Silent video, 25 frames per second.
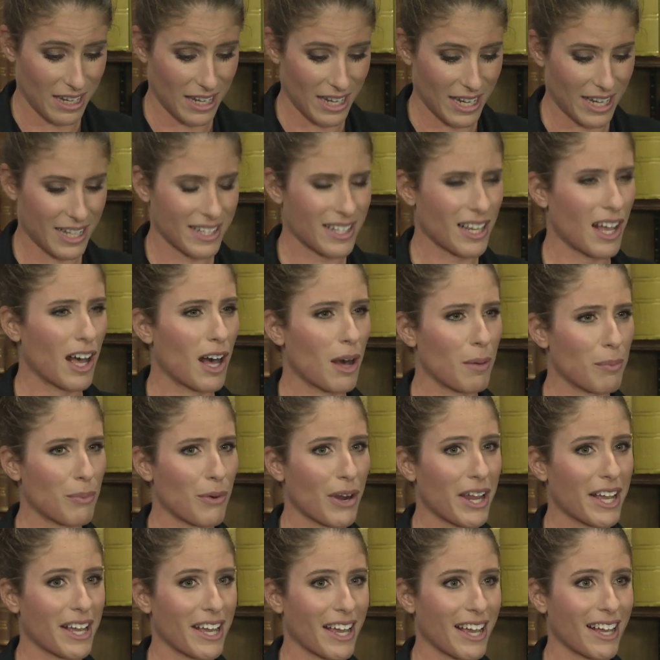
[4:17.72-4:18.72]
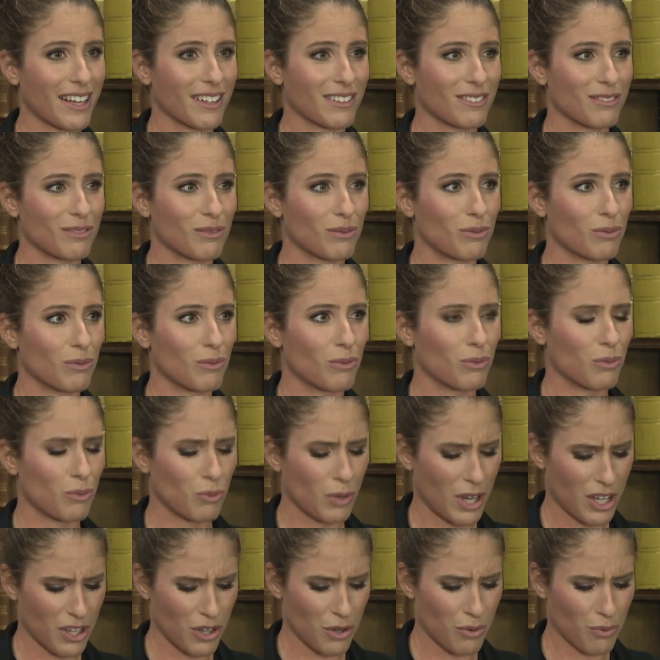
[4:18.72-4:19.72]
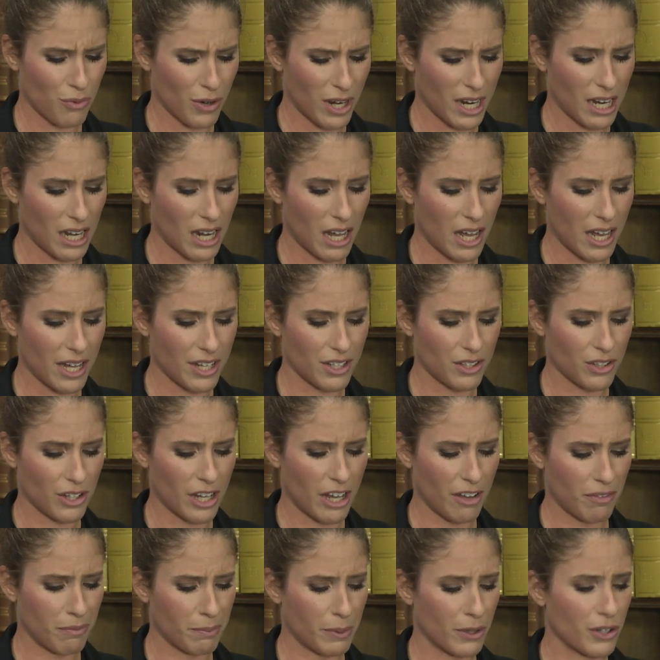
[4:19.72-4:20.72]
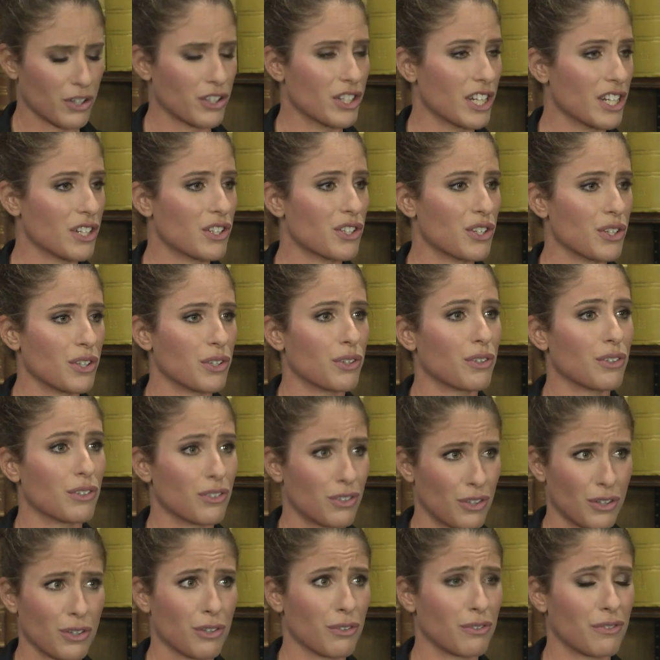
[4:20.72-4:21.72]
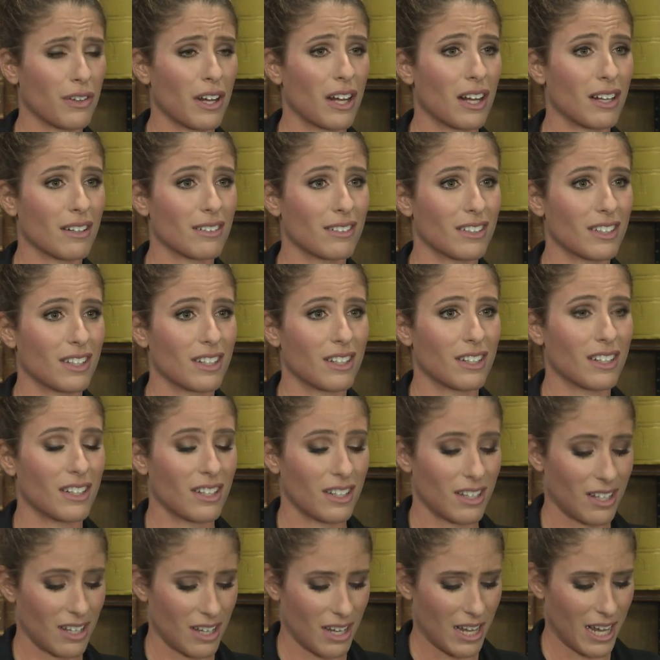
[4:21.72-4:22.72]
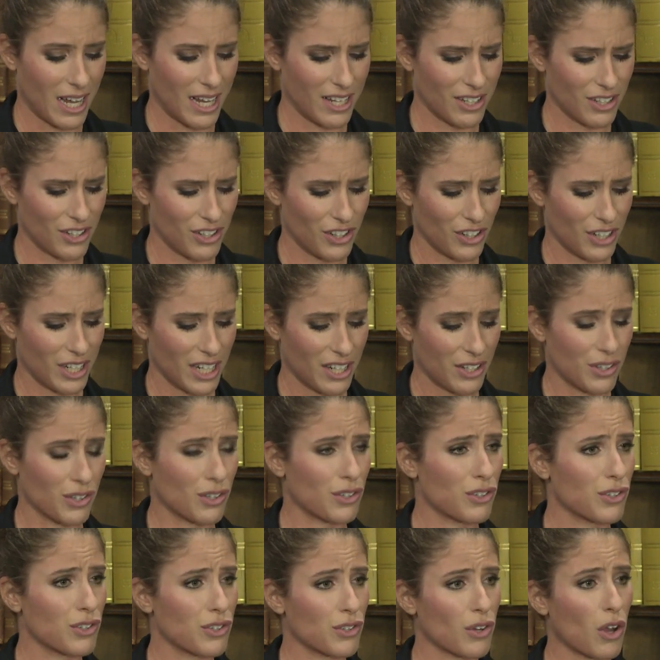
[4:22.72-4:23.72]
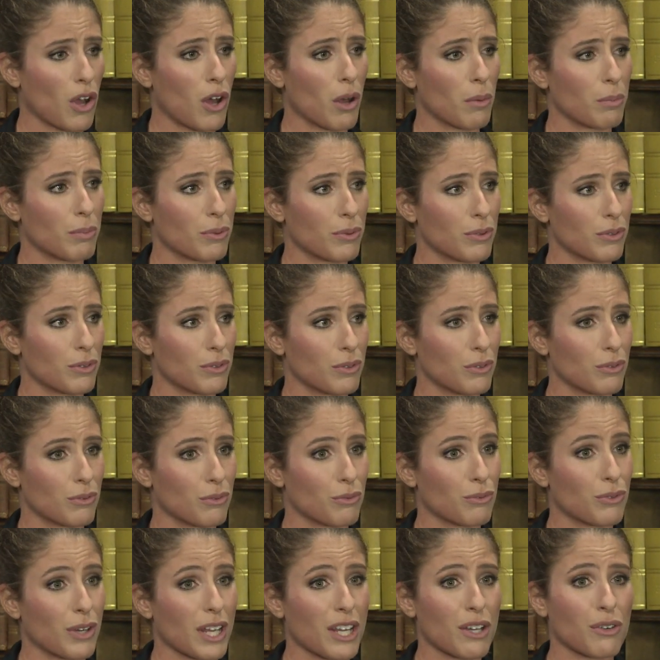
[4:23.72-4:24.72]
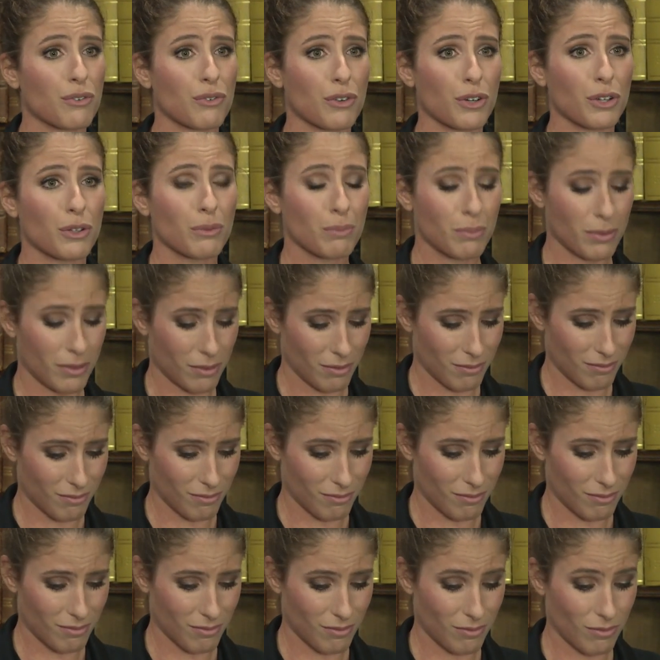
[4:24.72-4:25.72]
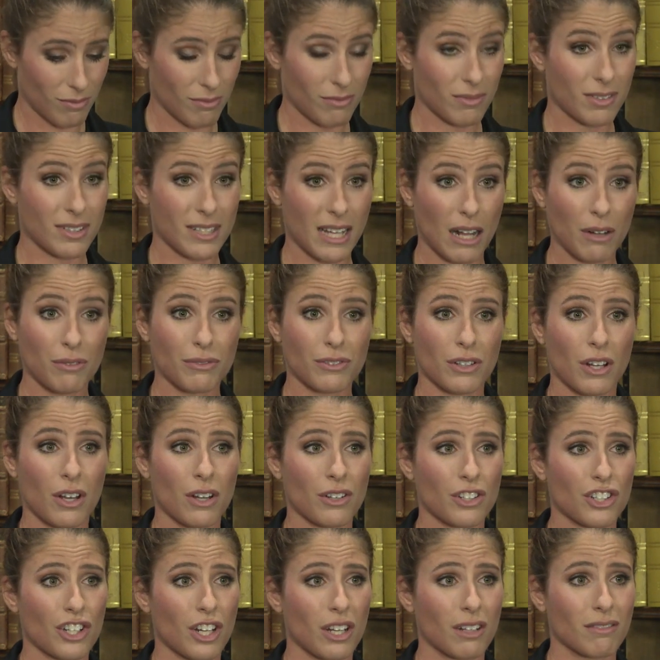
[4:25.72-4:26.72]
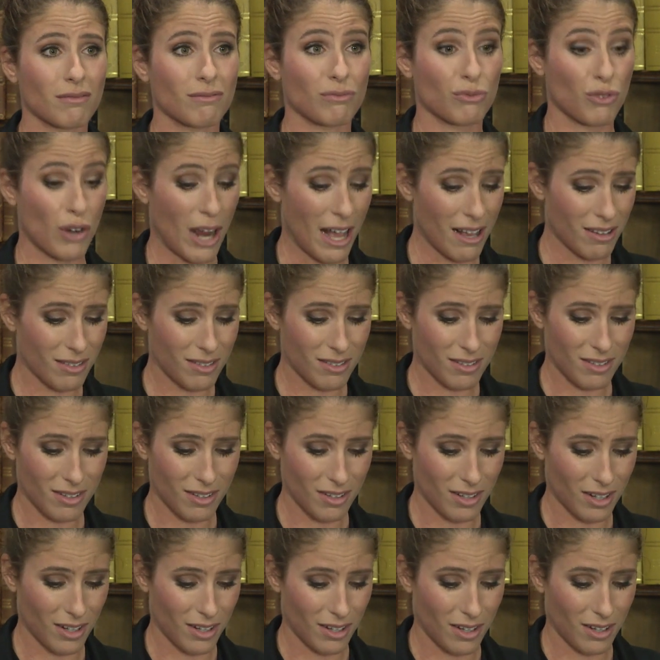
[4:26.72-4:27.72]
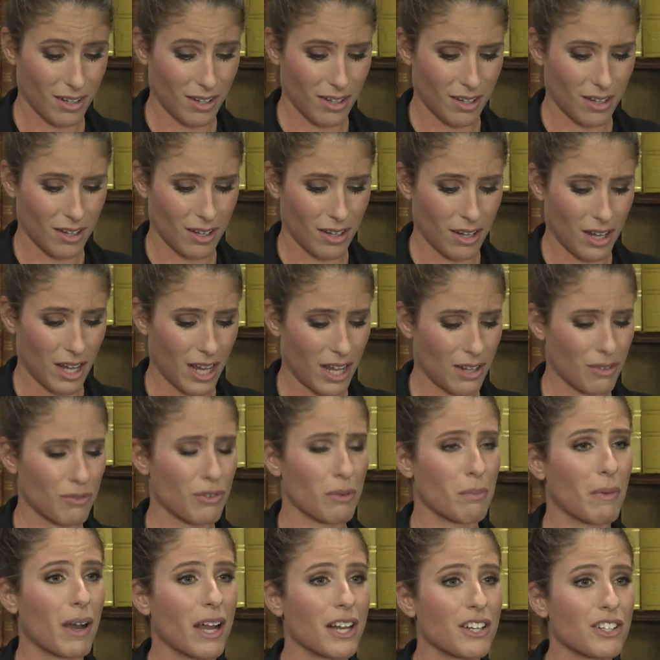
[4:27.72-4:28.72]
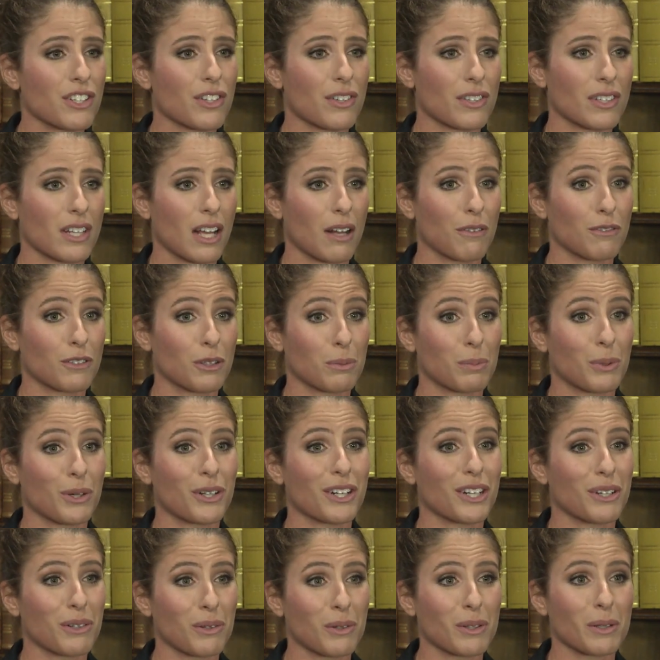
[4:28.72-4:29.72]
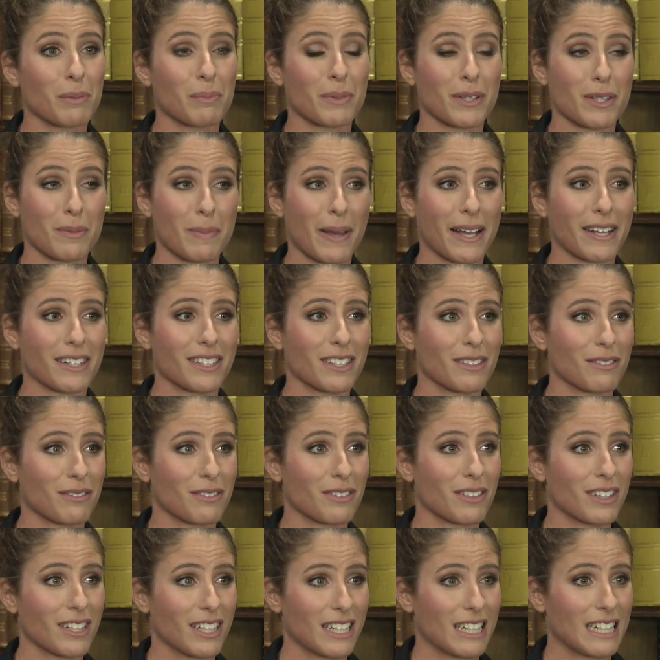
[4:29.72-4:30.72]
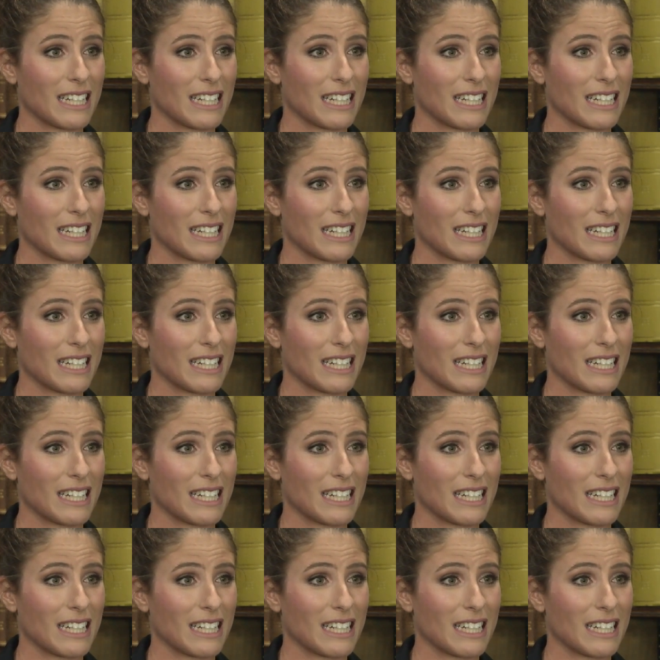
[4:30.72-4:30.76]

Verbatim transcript: It's heartbreaking when you realize you have pushed it too, too far and you need to stop, regroup, self nurture, rest, and remind yourself to put it all in perspective.